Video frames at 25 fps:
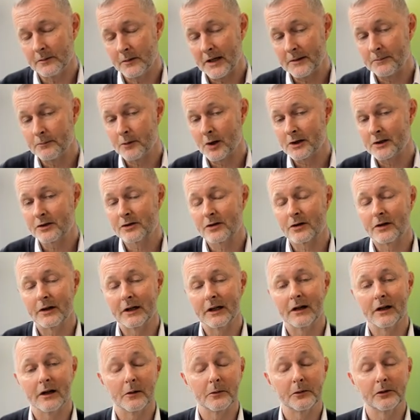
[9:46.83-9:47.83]

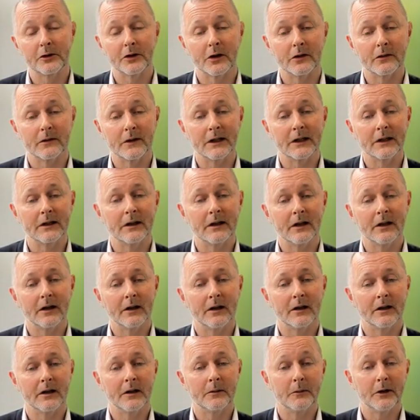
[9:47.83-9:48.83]
monitoring and observing
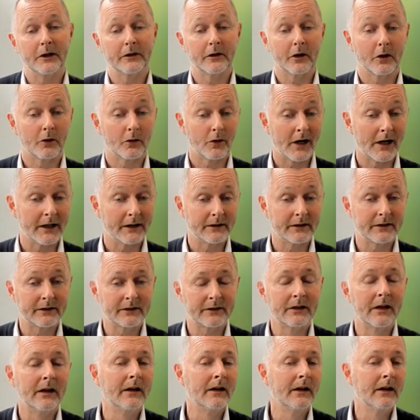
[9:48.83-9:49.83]

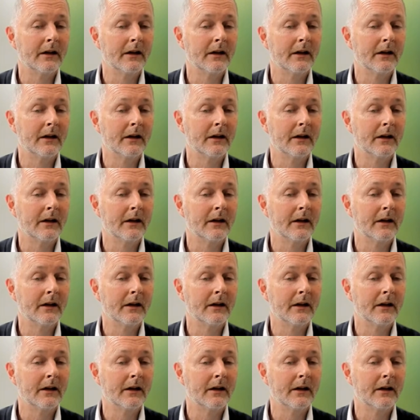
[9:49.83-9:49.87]
meteorites